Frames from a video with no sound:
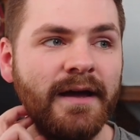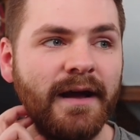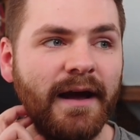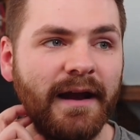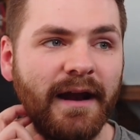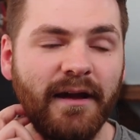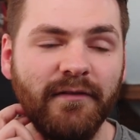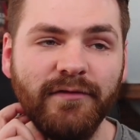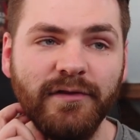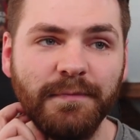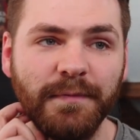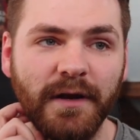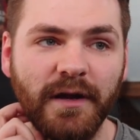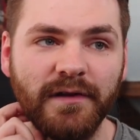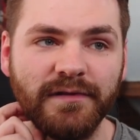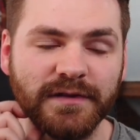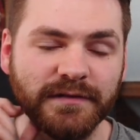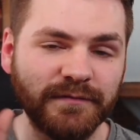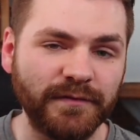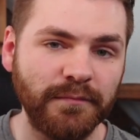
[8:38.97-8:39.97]
And I've just been
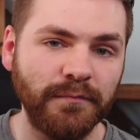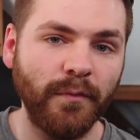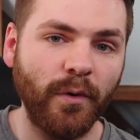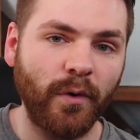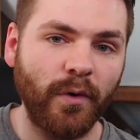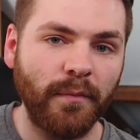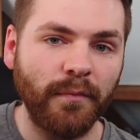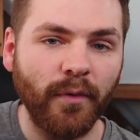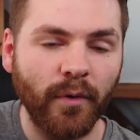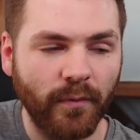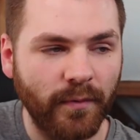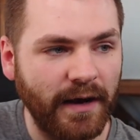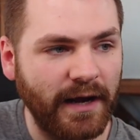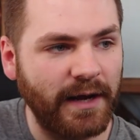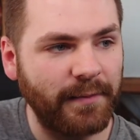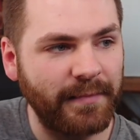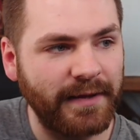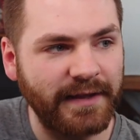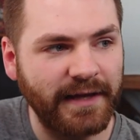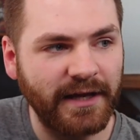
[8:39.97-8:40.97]
asking for more and more
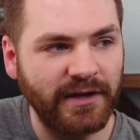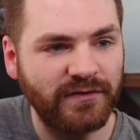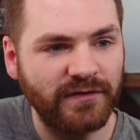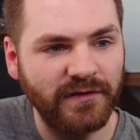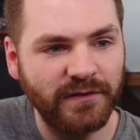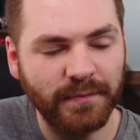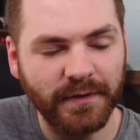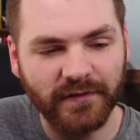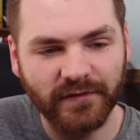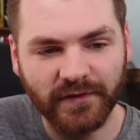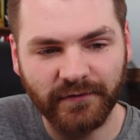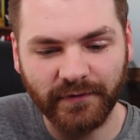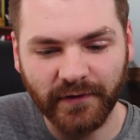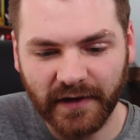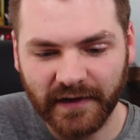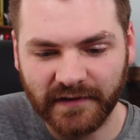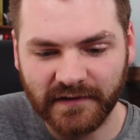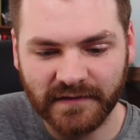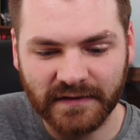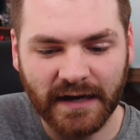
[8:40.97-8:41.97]
recommendations because I feel
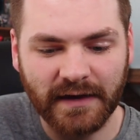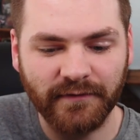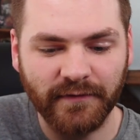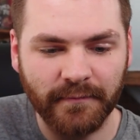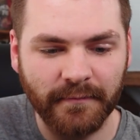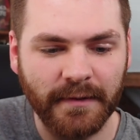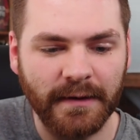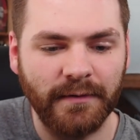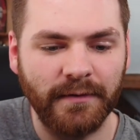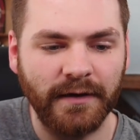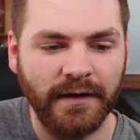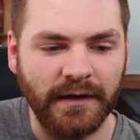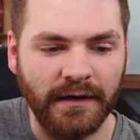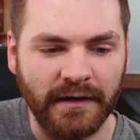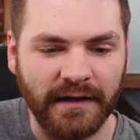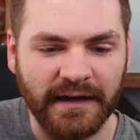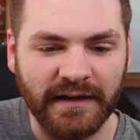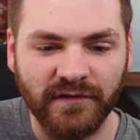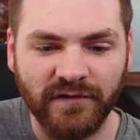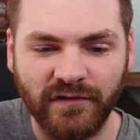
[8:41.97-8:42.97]
like South
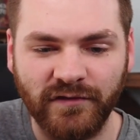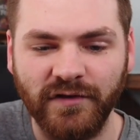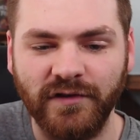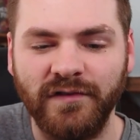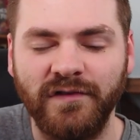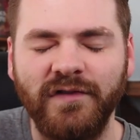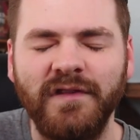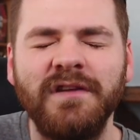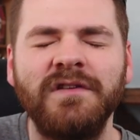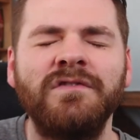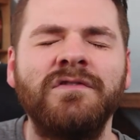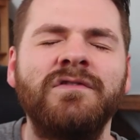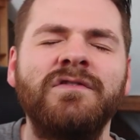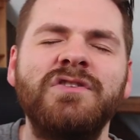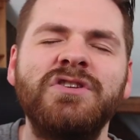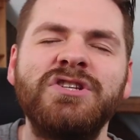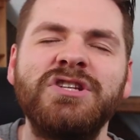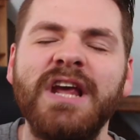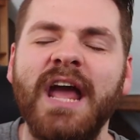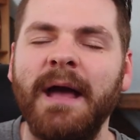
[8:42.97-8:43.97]
America is just this
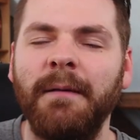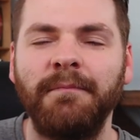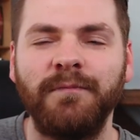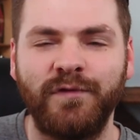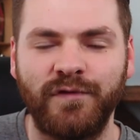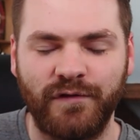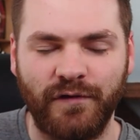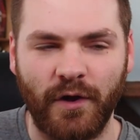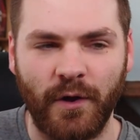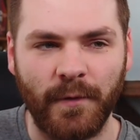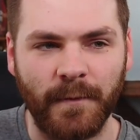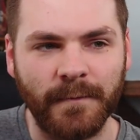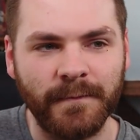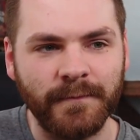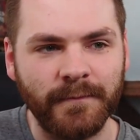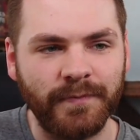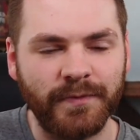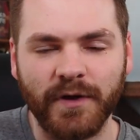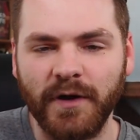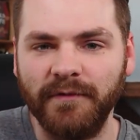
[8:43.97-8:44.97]
gemstone
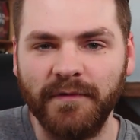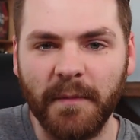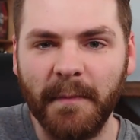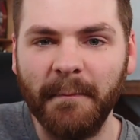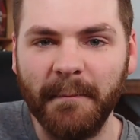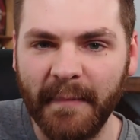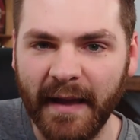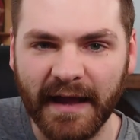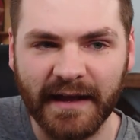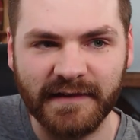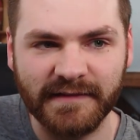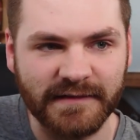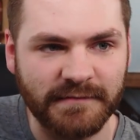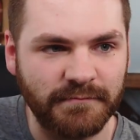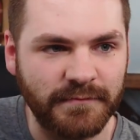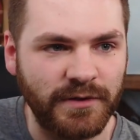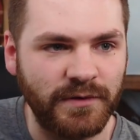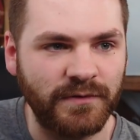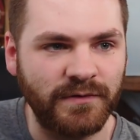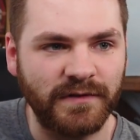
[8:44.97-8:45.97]
of
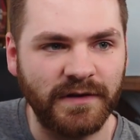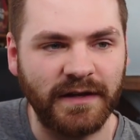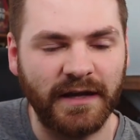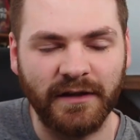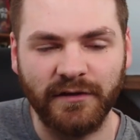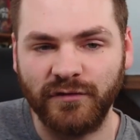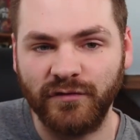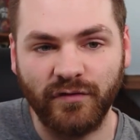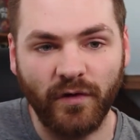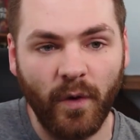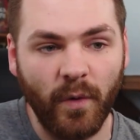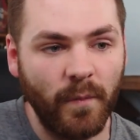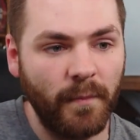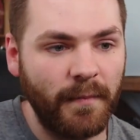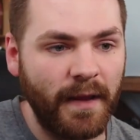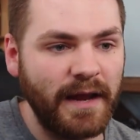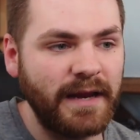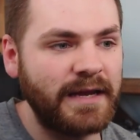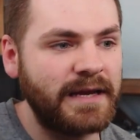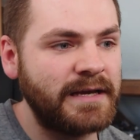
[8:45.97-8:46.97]
amazing music, and so
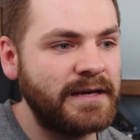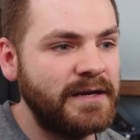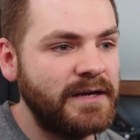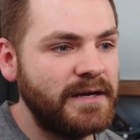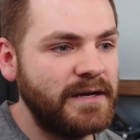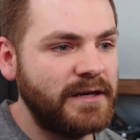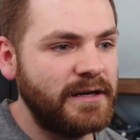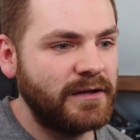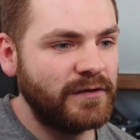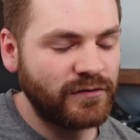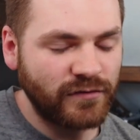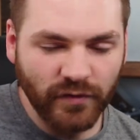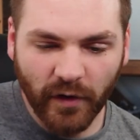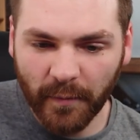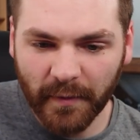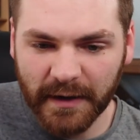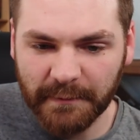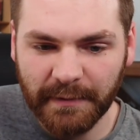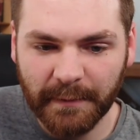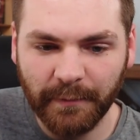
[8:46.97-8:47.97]
many,
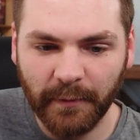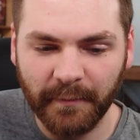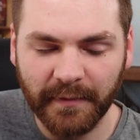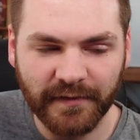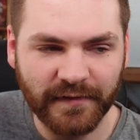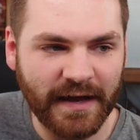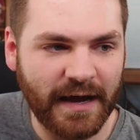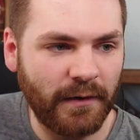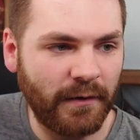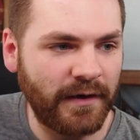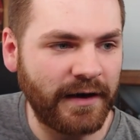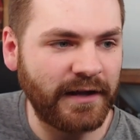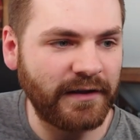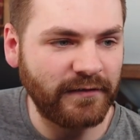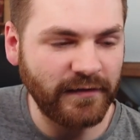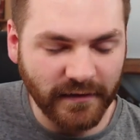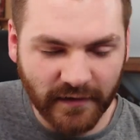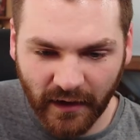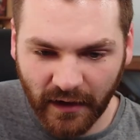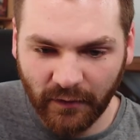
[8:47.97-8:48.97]
so many people miss out on
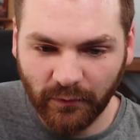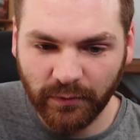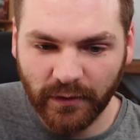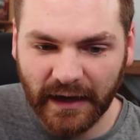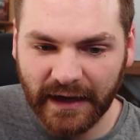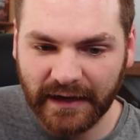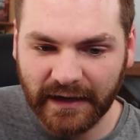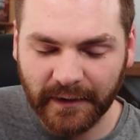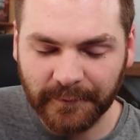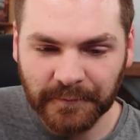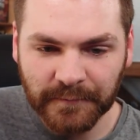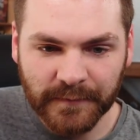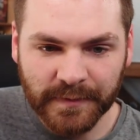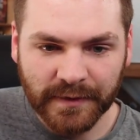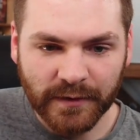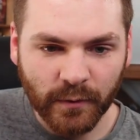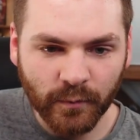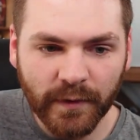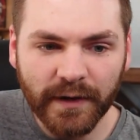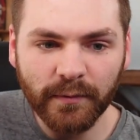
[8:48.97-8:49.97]
it. It like
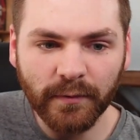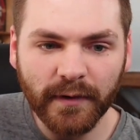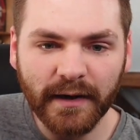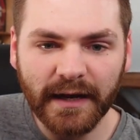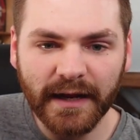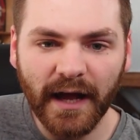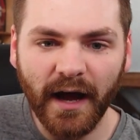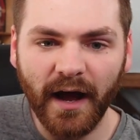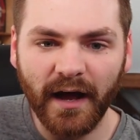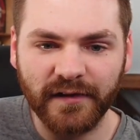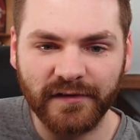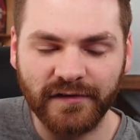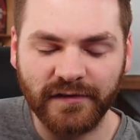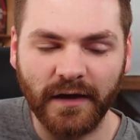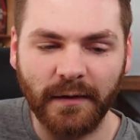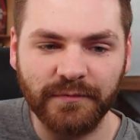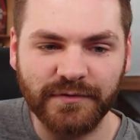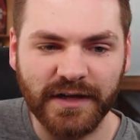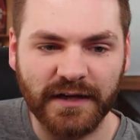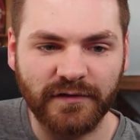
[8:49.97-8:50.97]
we really are
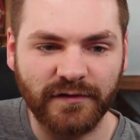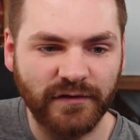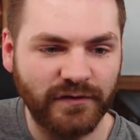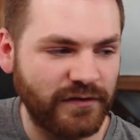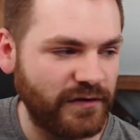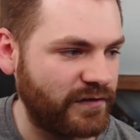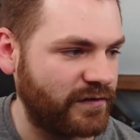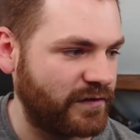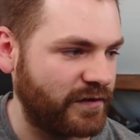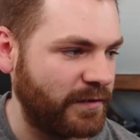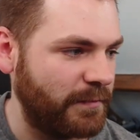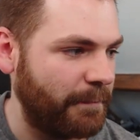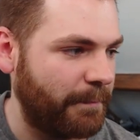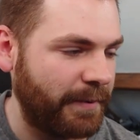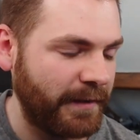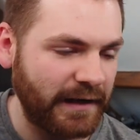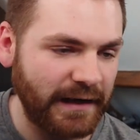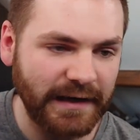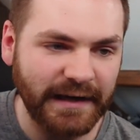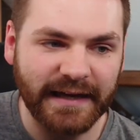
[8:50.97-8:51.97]
subject to just
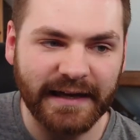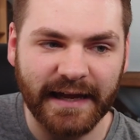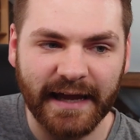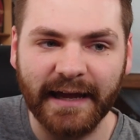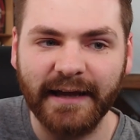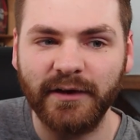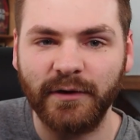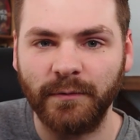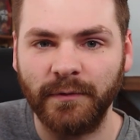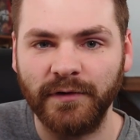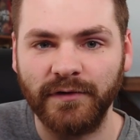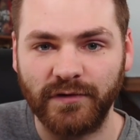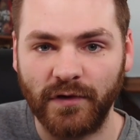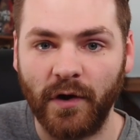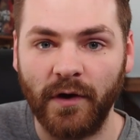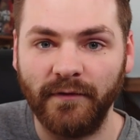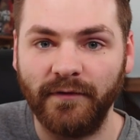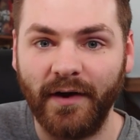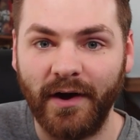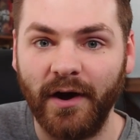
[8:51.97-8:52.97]
complete ignorance
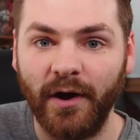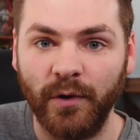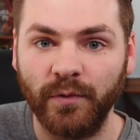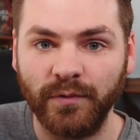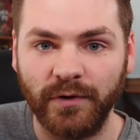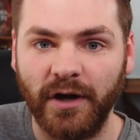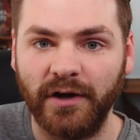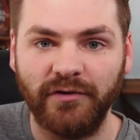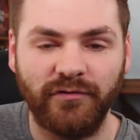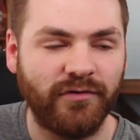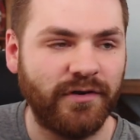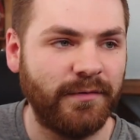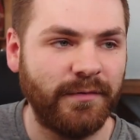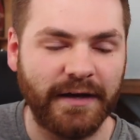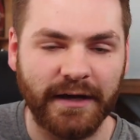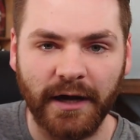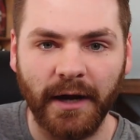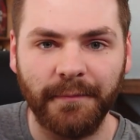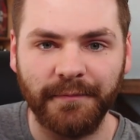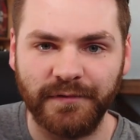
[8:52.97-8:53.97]
of our own country
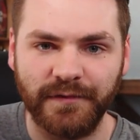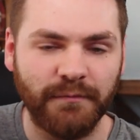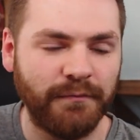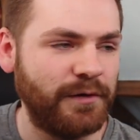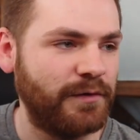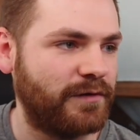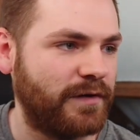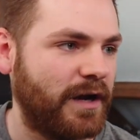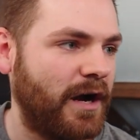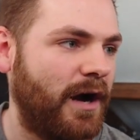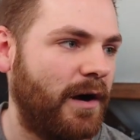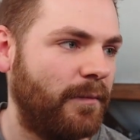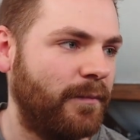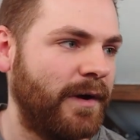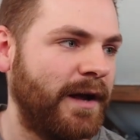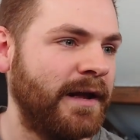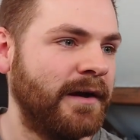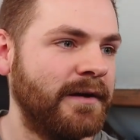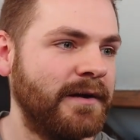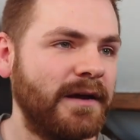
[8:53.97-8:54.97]
when it comes to music, aren't
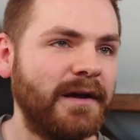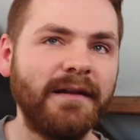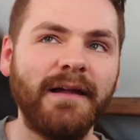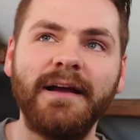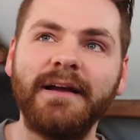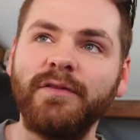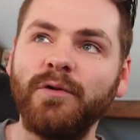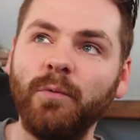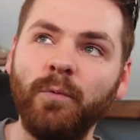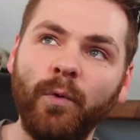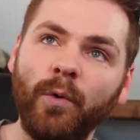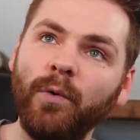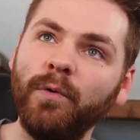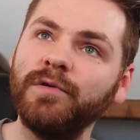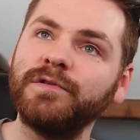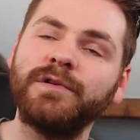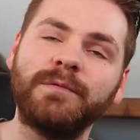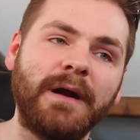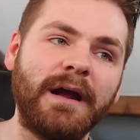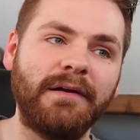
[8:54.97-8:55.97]
we? Like the
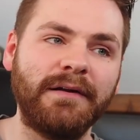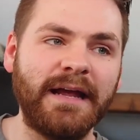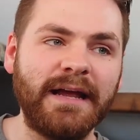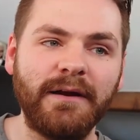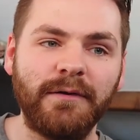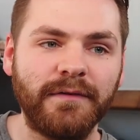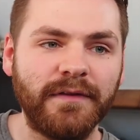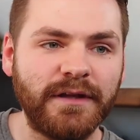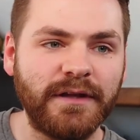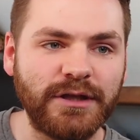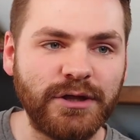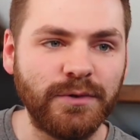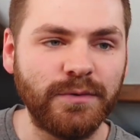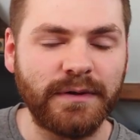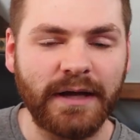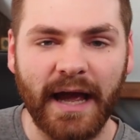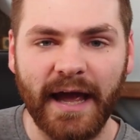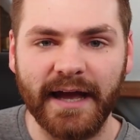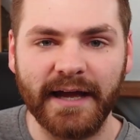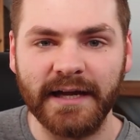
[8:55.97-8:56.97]
walls around here in the U
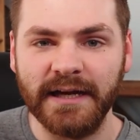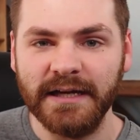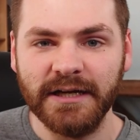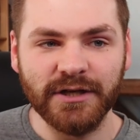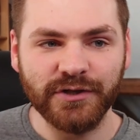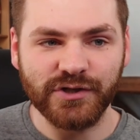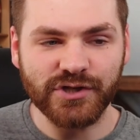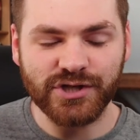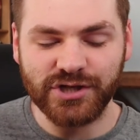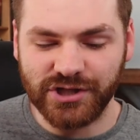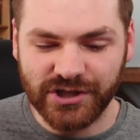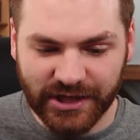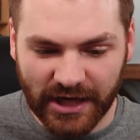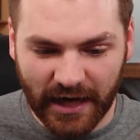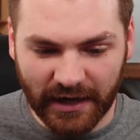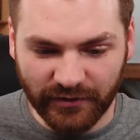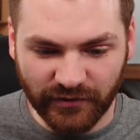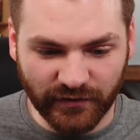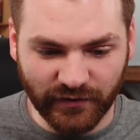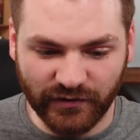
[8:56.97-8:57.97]
K just sh
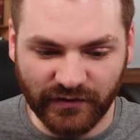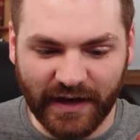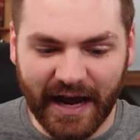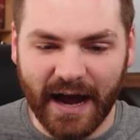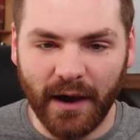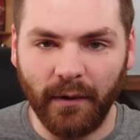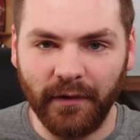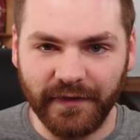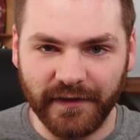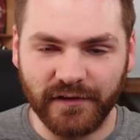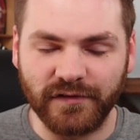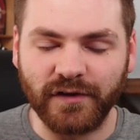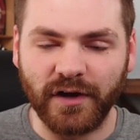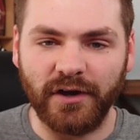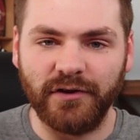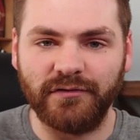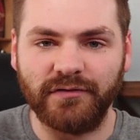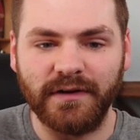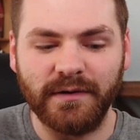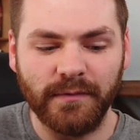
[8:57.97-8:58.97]
just shower this
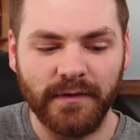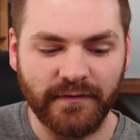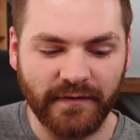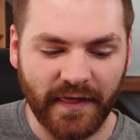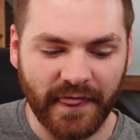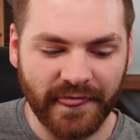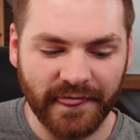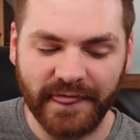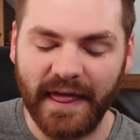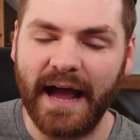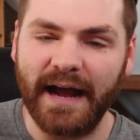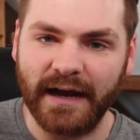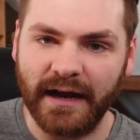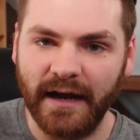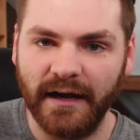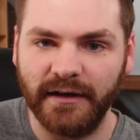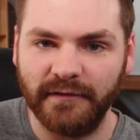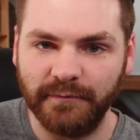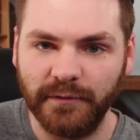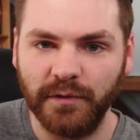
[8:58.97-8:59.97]
country with that
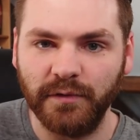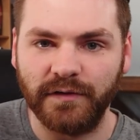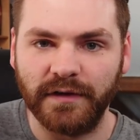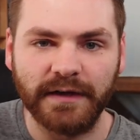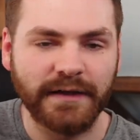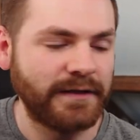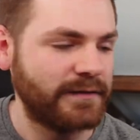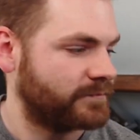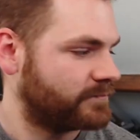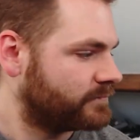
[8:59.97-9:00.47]
kind of music.